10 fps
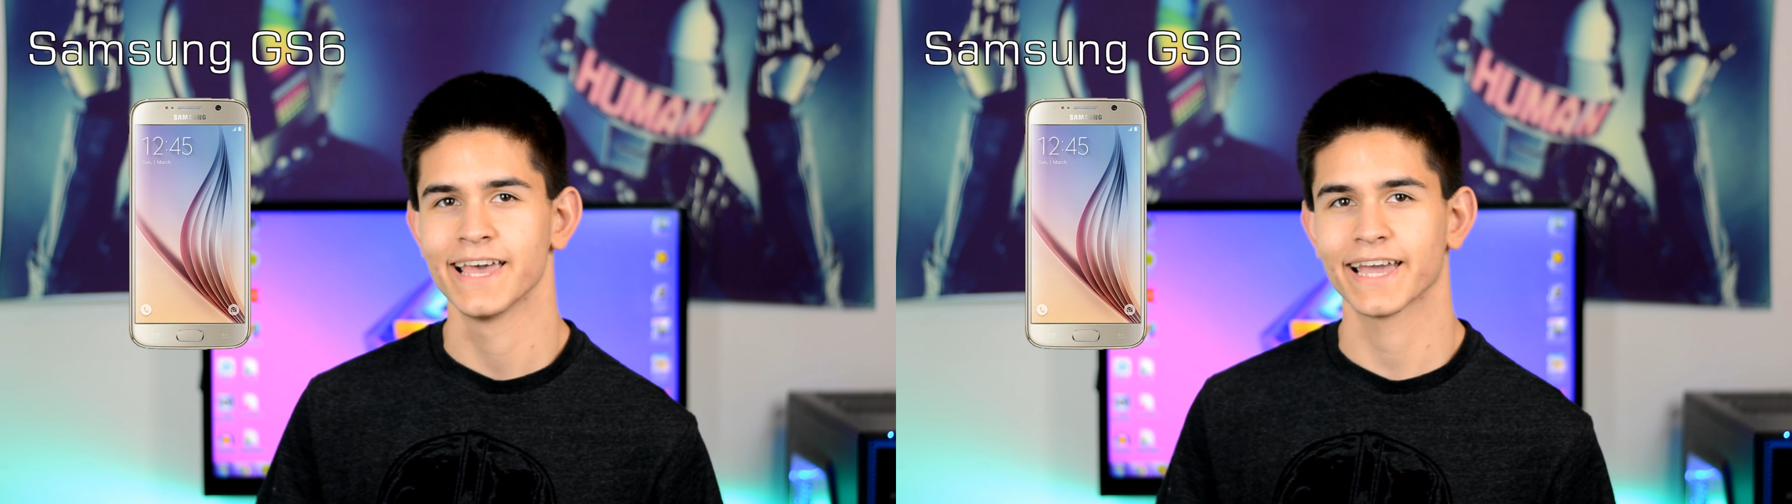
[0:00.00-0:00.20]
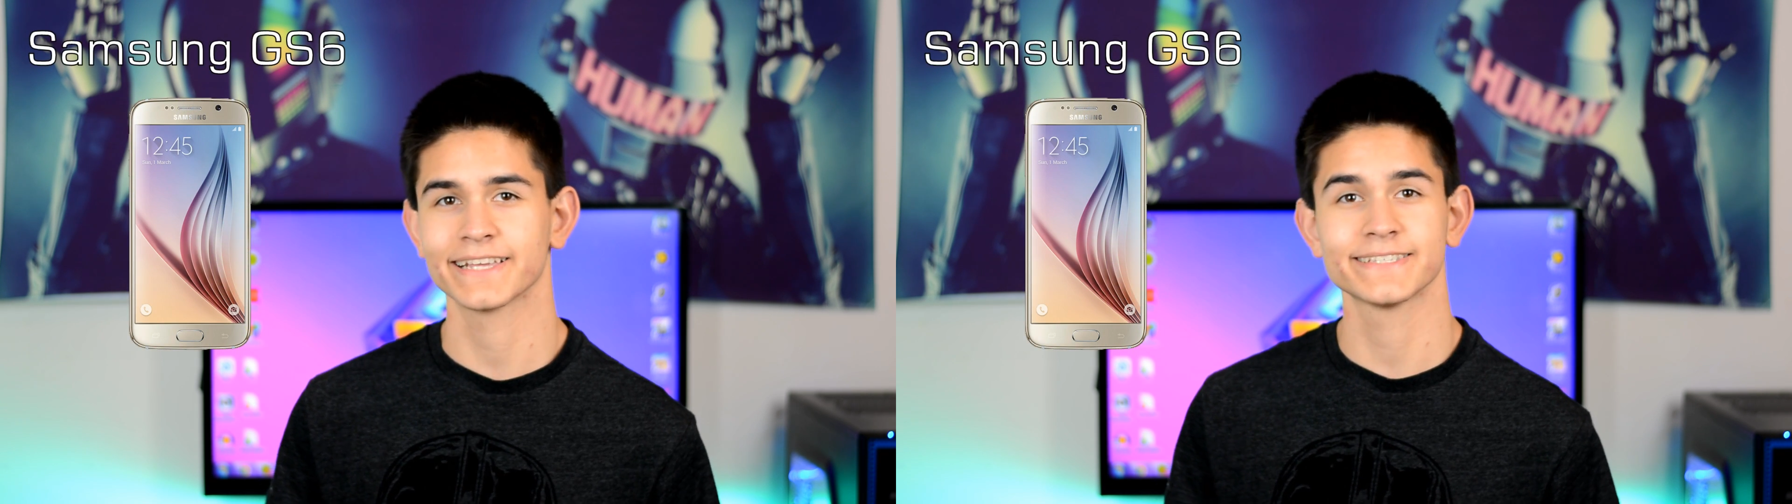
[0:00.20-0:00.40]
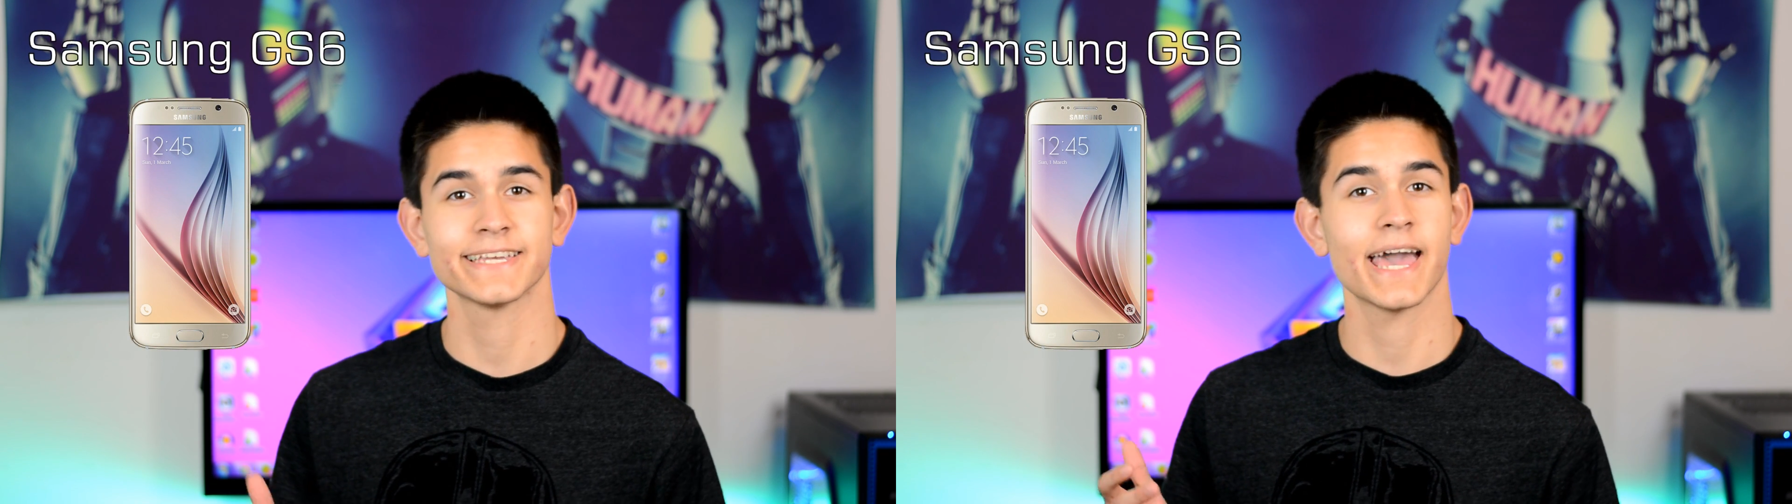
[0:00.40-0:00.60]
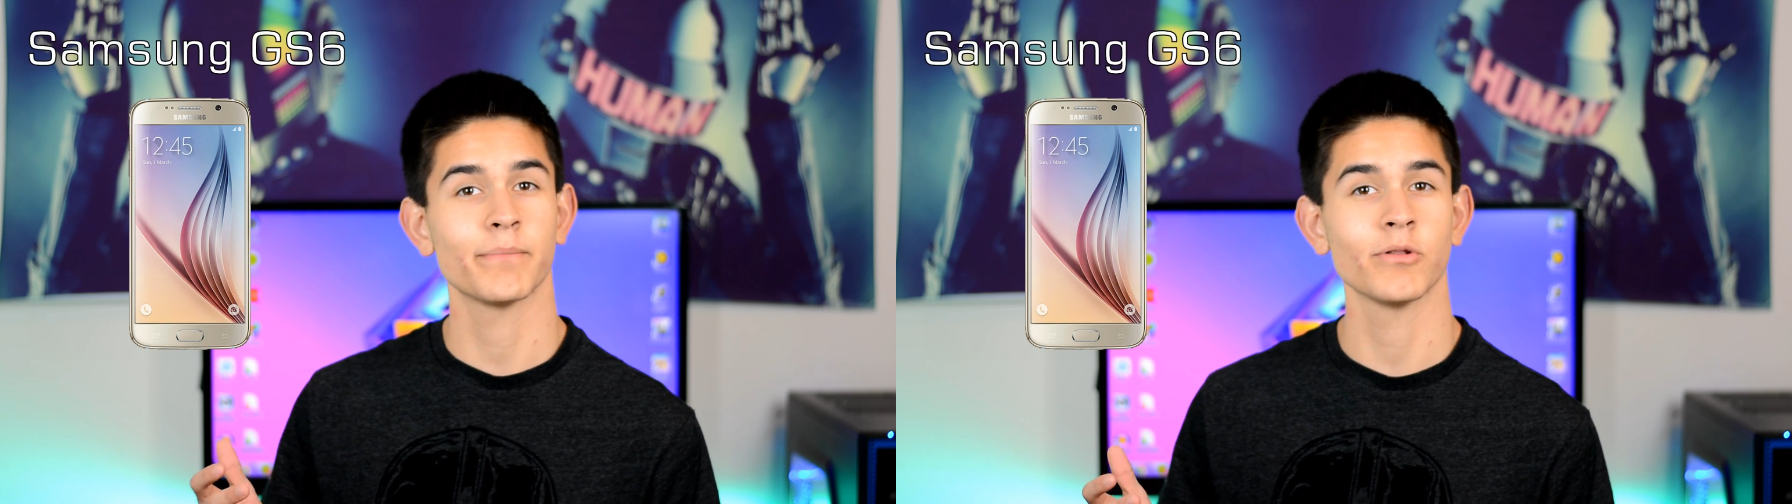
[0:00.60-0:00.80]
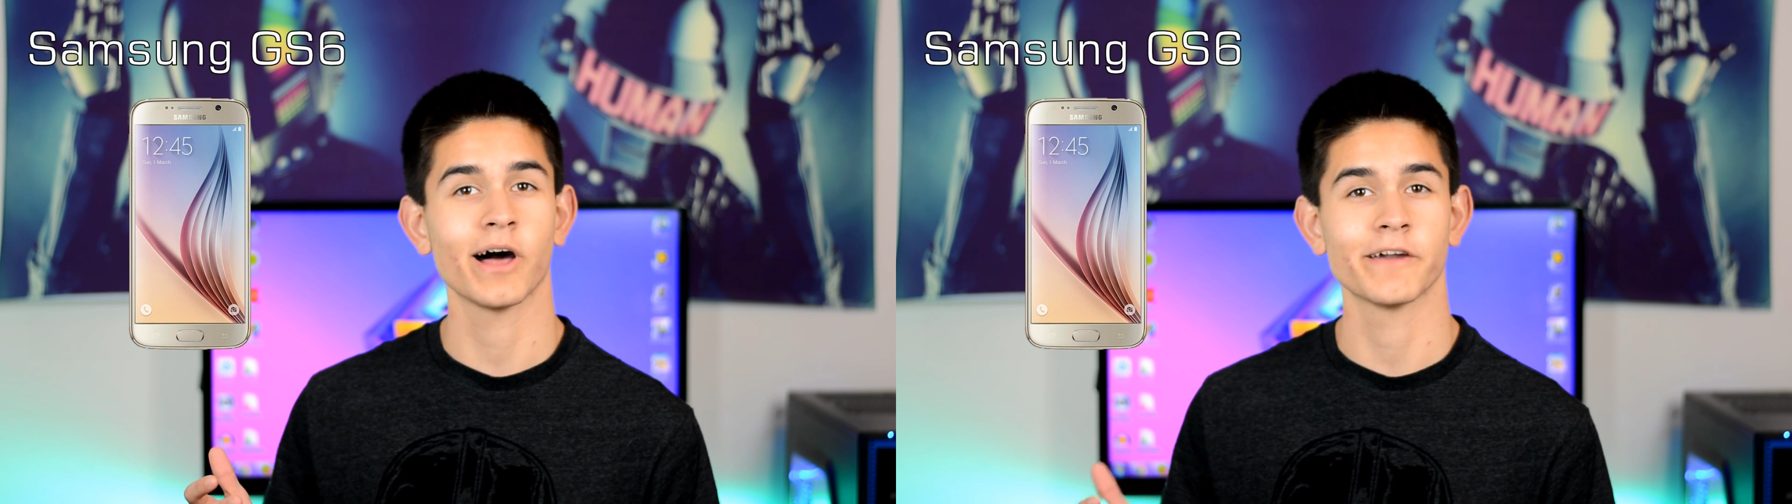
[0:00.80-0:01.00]
against the
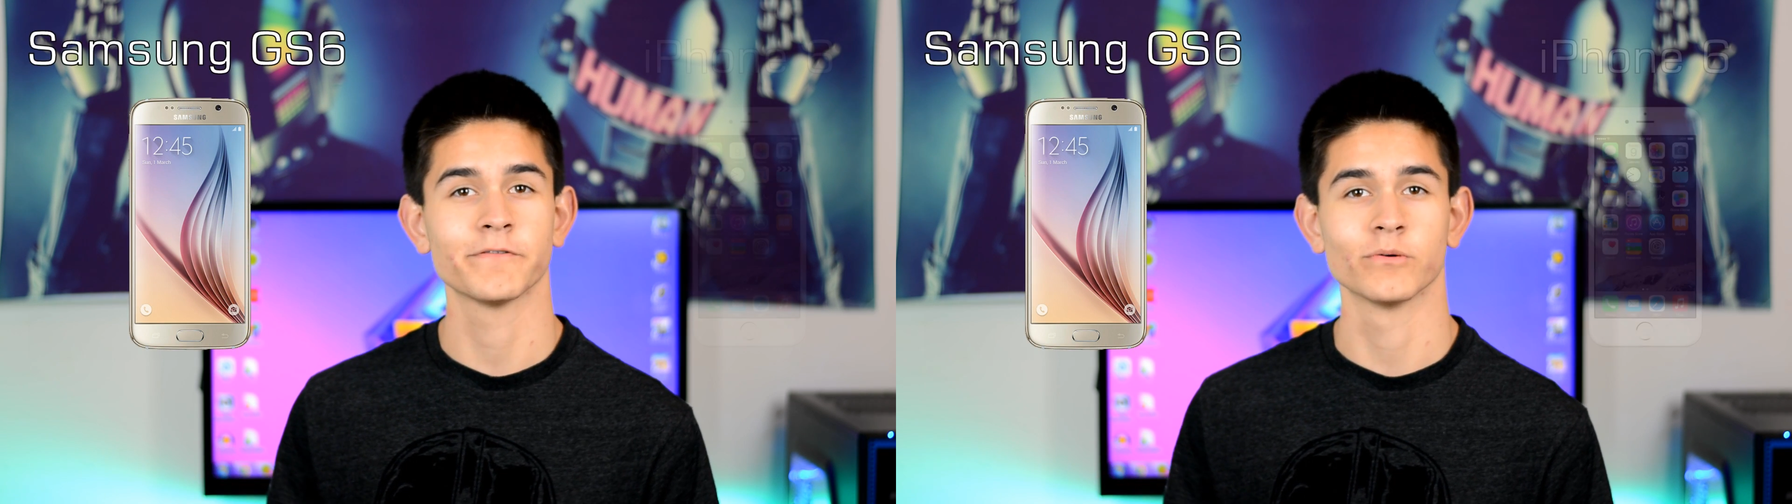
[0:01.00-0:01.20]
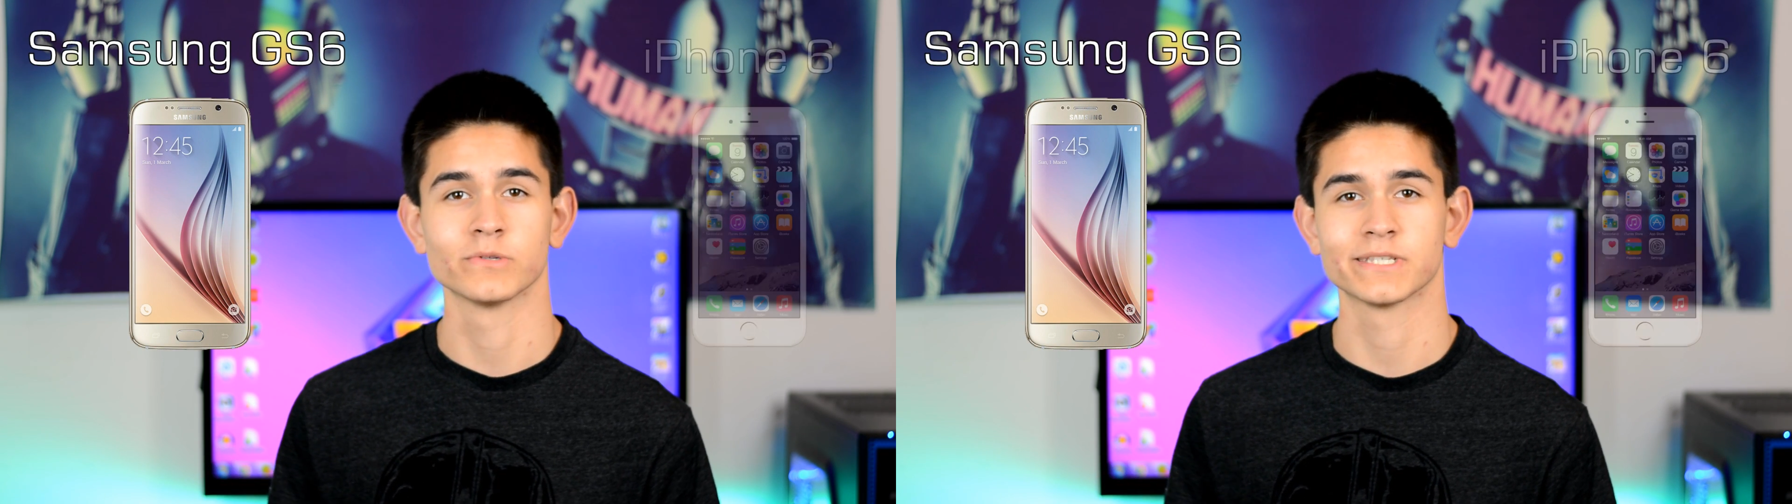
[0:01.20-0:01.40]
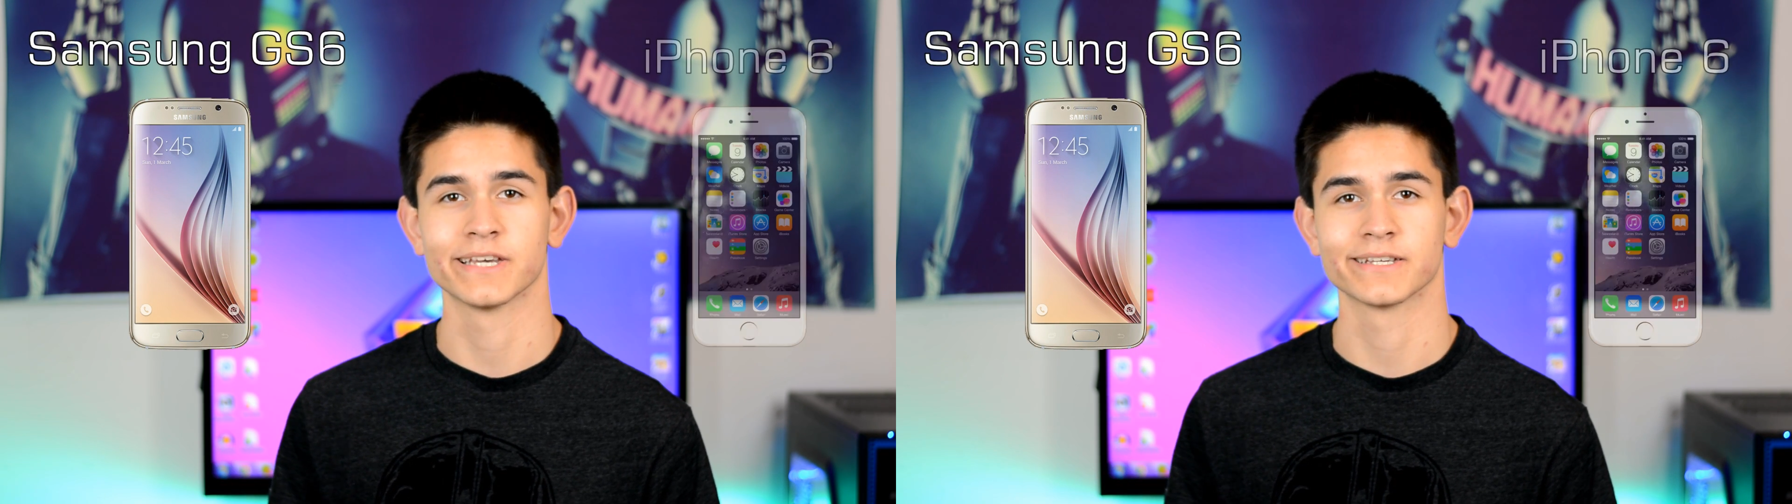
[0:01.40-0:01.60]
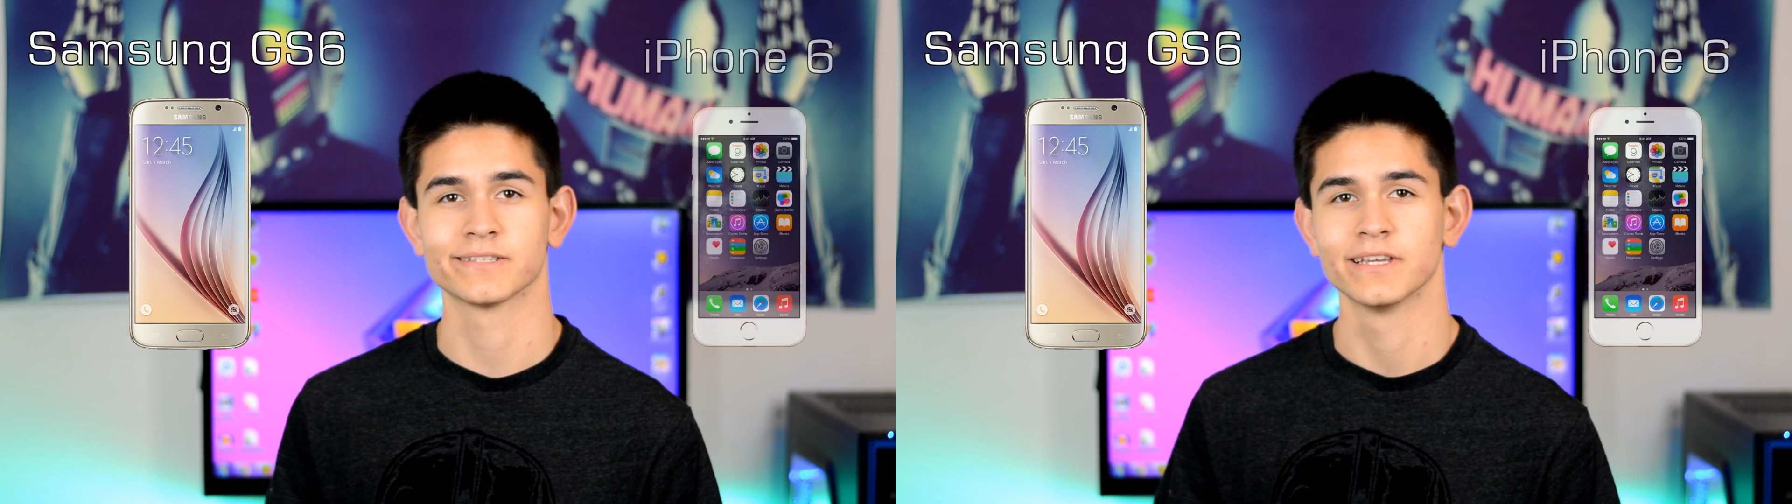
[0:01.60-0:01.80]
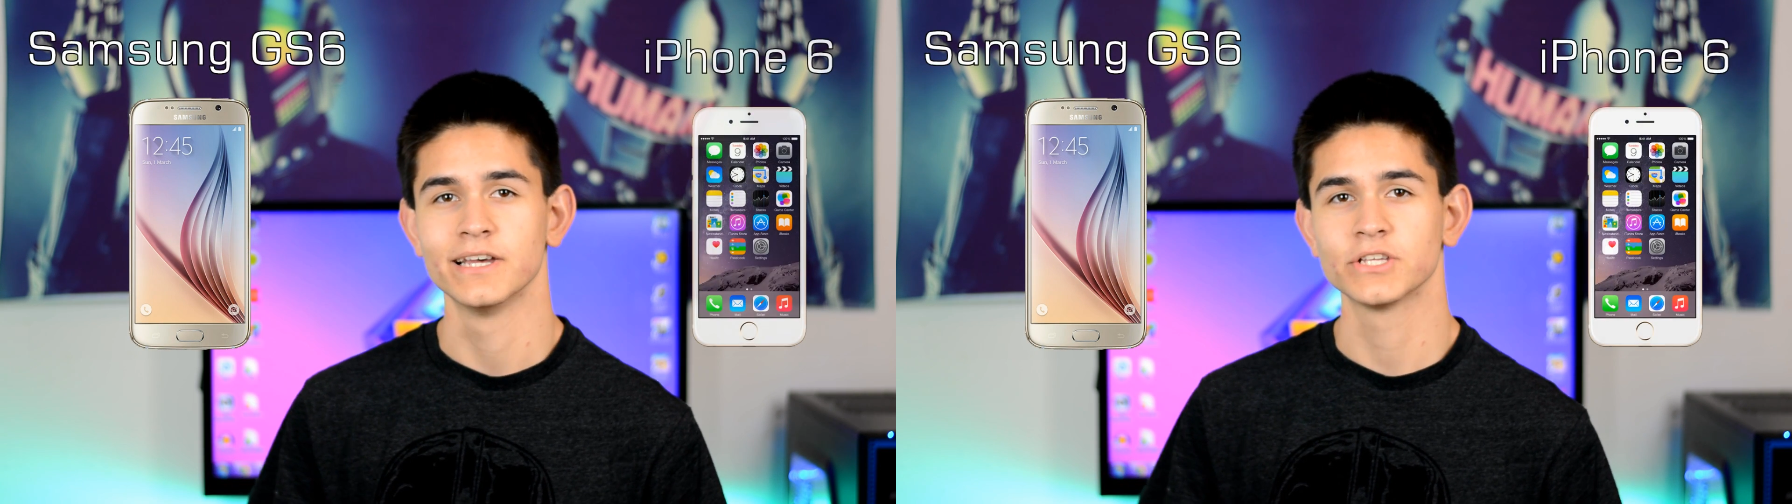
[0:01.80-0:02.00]
Apple iPhone 6.